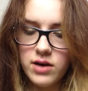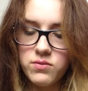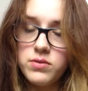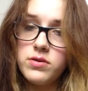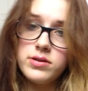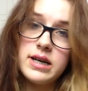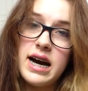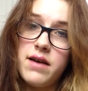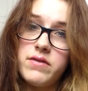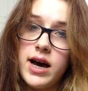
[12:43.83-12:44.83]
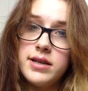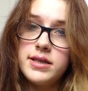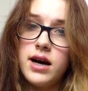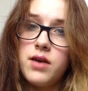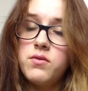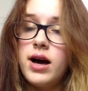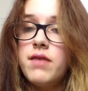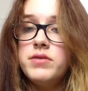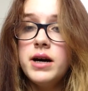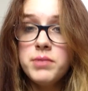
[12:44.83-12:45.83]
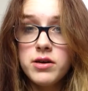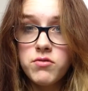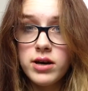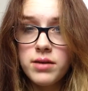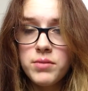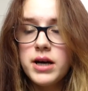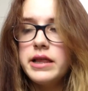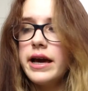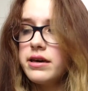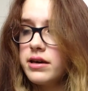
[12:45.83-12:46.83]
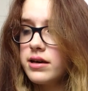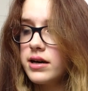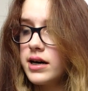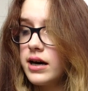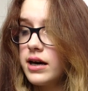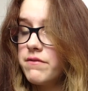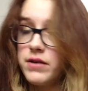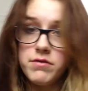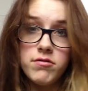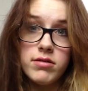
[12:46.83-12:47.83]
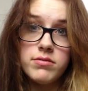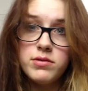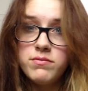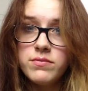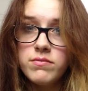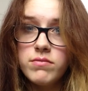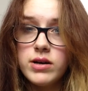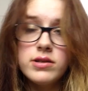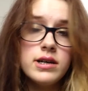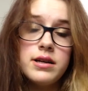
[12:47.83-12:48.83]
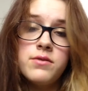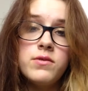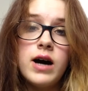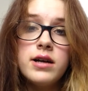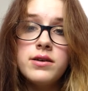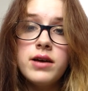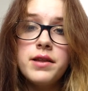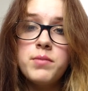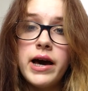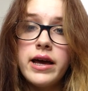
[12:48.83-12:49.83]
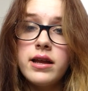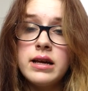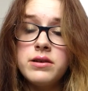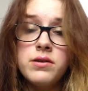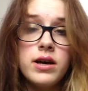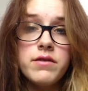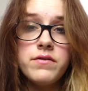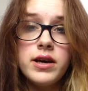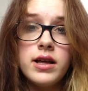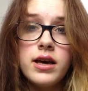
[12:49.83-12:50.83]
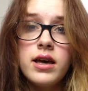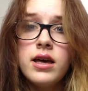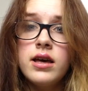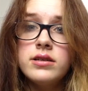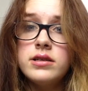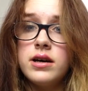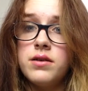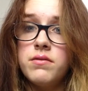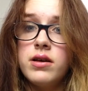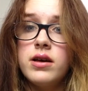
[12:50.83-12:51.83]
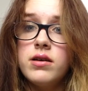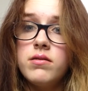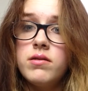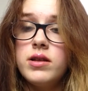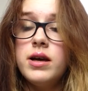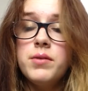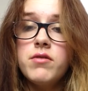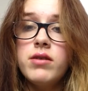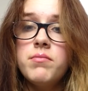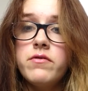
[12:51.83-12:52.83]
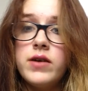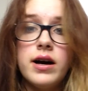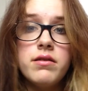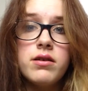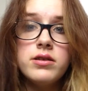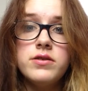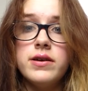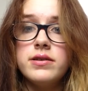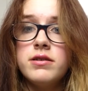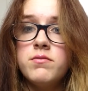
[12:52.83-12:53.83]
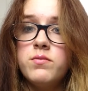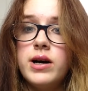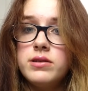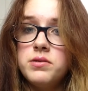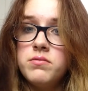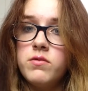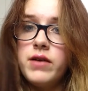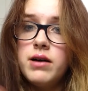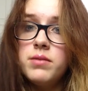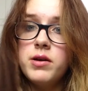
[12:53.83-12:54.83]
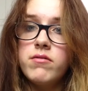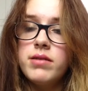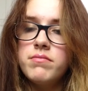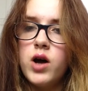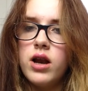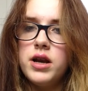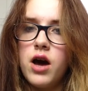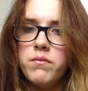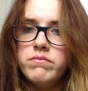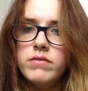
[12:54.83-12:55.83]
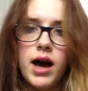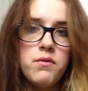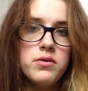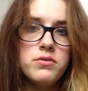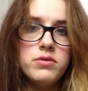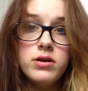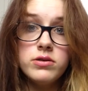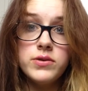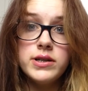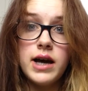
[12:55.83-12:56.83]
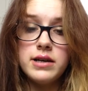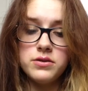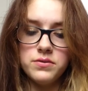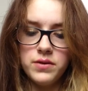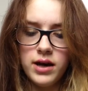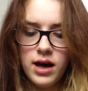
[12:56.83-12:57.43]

will not have that. I will have numbing cream like a 5-year-old because I don't like the pain and I don't like the feeling. So, numbing cream, fine, you can do it. But without numbing cream, no, I will not do it at all.